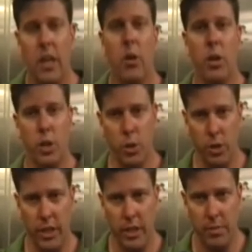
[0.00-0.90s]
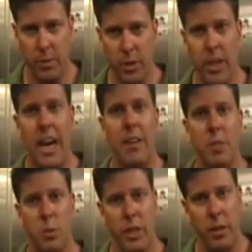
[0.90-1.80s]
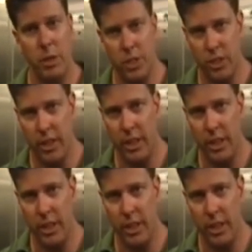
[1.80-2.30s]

or cooling the food after we originally